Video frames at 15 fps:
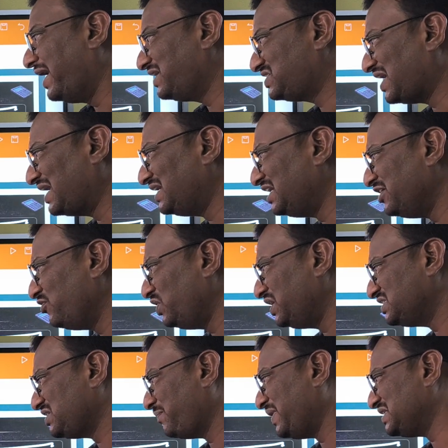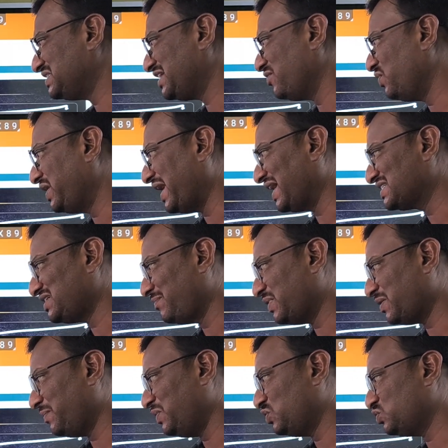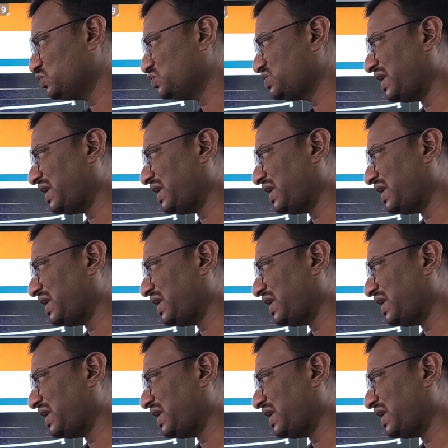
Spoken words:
A standard unit is a basic unit acceptable to